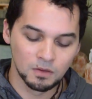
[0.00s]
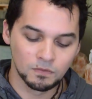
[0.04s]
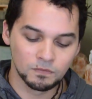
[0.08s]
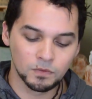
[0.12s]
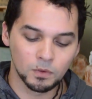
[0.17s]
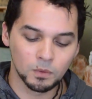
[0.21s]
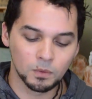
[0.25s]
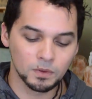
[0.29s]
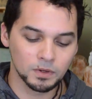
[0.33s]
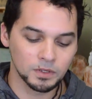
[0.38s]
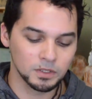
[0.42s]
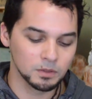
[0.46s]

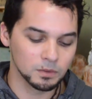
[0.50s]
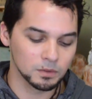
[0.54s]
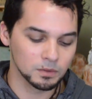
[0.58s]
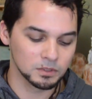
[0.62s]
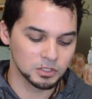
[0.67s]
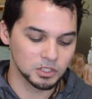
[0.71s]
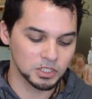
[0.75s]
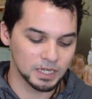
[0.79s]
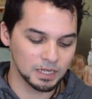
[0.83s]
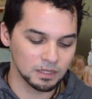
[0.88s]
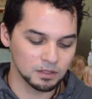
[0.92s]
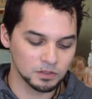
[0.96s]
For your
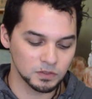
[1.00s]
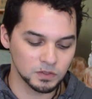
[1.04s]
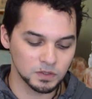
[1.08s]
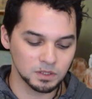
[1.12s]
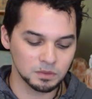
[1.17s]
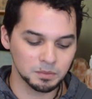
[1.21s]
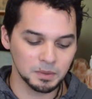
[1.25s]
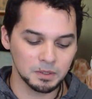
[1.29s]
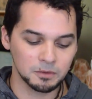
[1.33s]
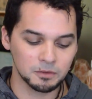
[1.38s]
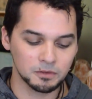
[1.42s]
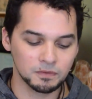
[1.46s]
challenge
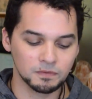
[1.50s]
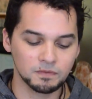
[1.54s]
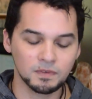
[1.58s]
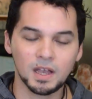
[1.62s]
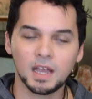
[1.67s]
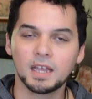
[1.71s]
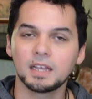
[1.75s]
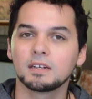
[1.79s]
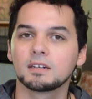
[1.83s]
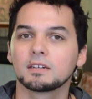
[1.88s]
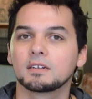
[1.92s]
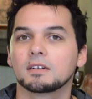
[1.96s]
this week with
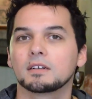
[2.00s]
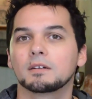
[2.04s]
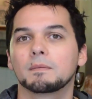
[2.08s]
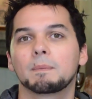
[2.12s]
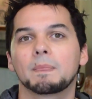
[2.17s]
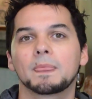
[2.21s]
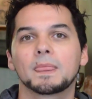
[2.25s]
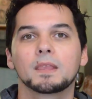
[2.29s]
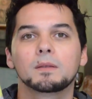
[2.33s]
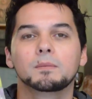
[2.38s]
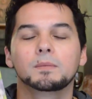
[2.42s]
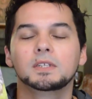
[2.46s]
fire,
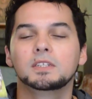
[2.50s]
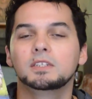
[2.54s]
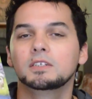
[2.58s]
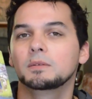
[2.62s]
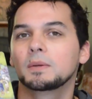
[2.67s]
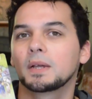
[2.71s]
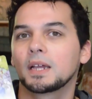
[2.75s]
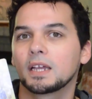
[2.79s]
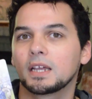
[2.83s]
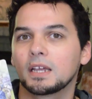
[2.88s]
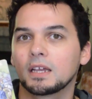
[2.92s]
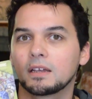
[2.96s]
we do
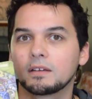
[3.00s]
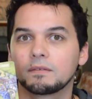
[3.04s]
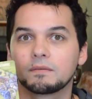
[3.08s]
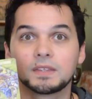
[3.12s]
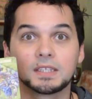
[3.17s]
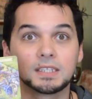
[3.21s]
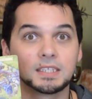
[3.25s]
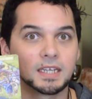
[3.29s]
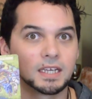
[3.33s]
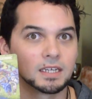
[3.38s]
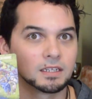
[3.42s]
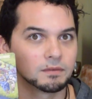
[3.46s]
have
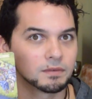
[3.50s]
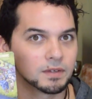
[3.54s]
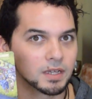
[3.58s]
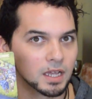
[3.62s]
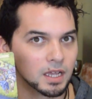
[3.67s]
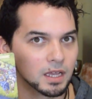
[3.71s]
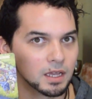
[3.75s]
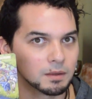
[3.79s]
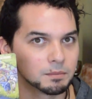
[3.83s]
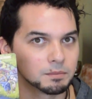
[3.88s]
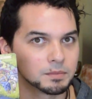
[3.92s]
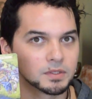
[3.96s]
the Ten of
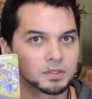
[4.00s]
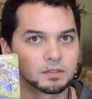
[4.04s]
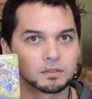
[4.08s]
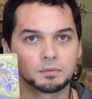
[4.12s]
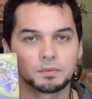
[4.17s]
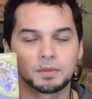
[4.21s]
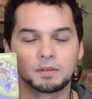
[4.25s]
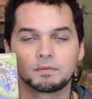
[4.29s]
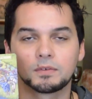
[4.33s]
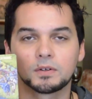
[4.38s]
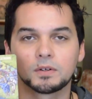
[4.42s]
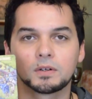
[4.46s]
Cups
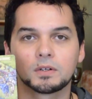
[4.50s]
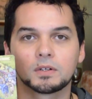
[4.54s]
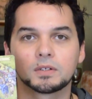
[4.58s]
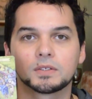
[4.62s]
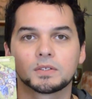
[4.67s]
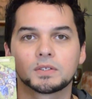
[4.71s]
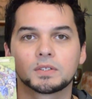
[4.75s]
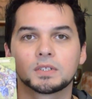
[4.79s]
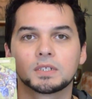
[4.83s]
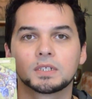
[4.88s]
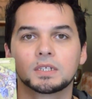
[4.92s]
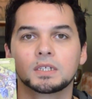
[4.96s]

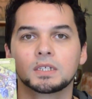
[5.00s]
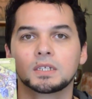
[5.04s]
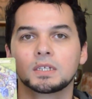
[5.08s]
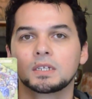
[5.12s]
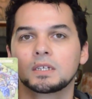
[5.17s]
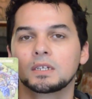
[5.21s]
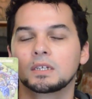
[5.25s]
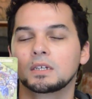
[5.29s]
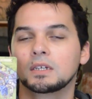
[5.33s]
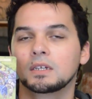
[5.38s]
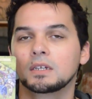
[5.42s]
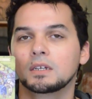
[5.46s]
reversed.
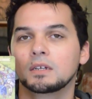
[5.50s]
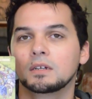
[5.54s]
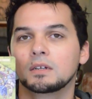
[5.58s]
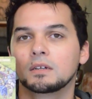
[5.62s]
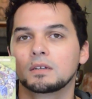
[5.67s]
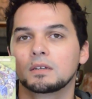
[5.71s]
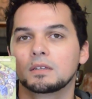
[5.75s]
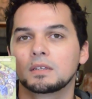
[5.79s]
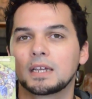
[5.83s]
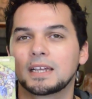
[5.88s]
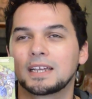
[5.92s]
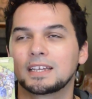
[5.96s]

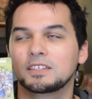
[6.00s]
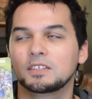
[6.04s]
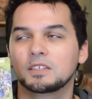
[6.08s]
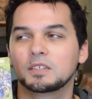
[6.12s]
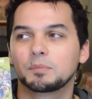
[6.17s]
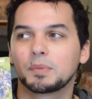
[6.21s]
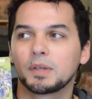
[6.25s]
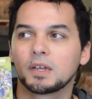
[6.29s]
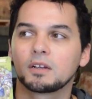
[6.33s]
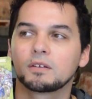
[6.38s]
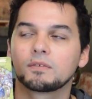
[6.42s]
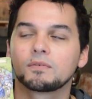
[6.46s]
I guess you
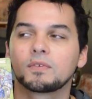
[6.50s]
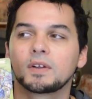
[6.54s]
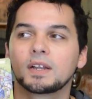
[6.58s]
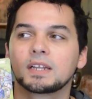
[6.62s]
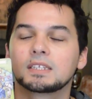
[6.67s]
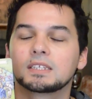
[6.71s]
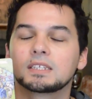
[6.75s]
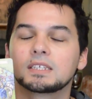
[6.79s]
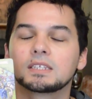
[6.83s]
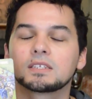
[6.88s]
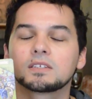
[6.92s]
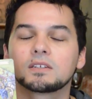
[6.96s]
could
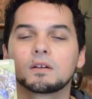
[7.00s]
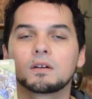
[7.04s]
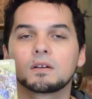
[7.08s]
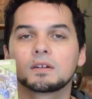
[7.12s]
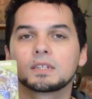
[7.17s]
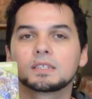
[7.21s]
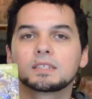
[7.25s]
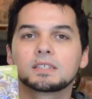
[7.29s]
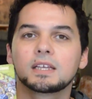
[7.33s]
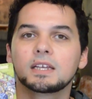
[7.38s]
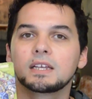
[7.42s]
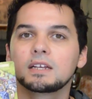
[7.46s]
paraphrase this card
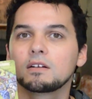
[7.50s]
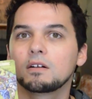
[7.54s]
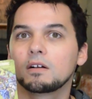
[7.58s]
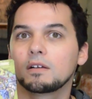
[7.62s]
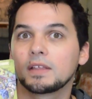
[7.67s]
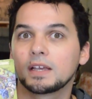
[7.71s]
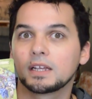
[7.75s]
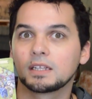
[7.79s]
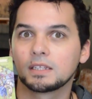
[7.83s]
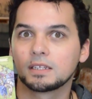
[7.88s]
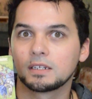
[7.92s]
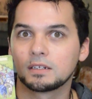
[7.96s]
as saying, all
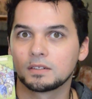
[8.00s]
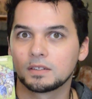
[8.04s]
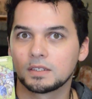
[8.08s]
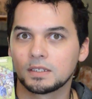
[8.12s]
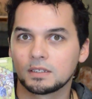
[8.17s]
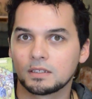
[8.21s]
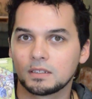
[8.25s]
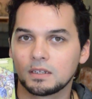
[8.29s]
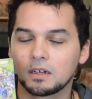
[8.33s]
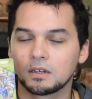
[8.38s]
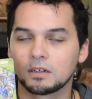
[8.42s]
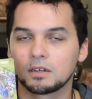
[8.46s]
that glitters
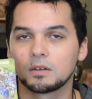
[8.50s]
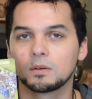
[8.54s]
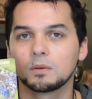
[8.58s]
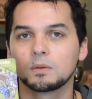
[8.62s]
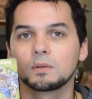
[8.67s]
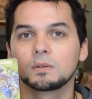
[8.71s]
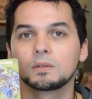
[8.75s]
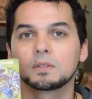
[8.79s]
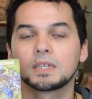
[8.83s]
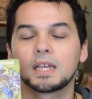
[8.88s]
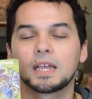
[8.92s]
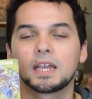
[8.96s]
is not
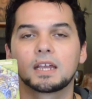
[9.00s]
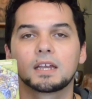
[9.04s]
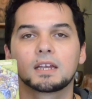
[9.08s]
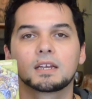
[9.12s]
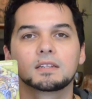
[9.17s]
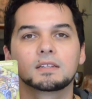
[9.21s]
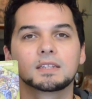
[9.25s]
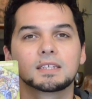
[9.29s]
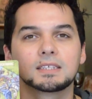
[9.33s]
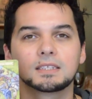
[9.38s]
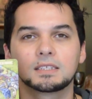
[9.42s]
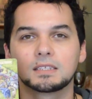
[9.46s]
gold,
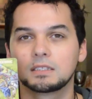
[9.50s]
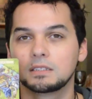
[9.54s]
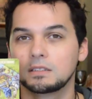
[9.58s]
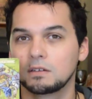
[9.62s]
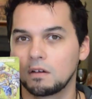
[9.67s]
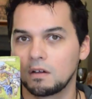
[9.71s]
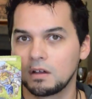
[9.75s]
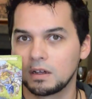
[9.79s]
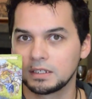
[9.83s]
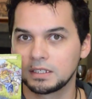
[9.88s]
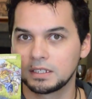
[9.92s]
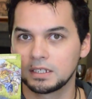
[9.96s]
and this is
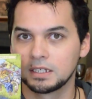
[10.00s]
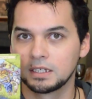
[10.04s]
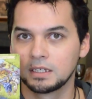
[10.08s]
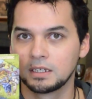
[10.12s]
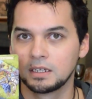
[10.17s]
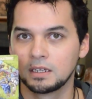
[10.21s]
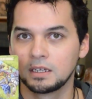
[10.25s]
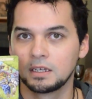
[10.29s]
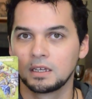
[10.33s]
not